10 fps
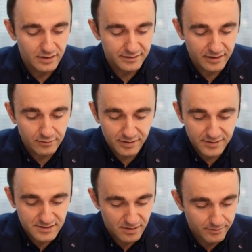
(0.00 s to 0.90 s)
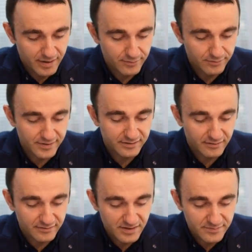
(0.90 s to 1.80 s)
take a look at this compound that
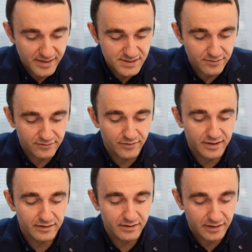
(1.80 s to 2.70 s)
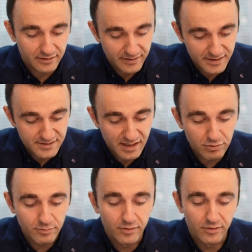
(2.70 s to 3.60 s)
contains benzoic ring, it contains
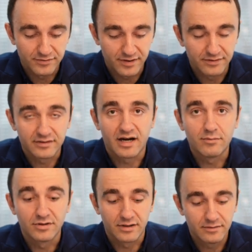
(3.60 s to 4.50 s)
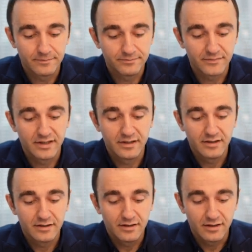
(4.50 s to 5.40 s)
double bond and carbonyl
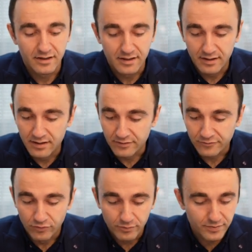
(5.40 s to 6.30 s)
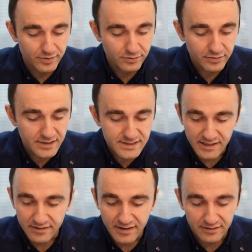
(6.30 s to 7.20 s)
group. You can
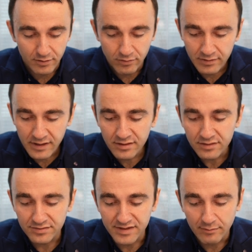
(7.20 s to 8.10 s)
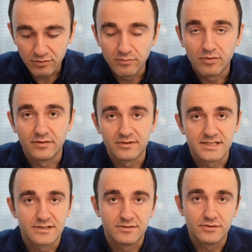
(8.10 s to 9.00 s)
see that only the double bond
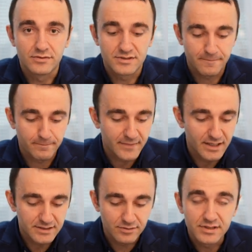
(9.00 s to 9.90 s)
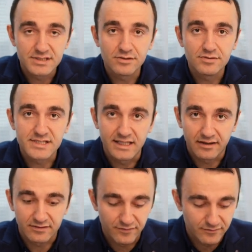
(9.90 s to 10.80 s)
is reduced, so it's so
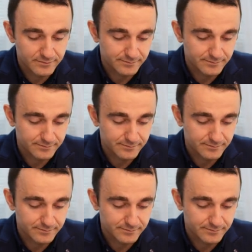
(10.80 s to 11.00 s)
selective.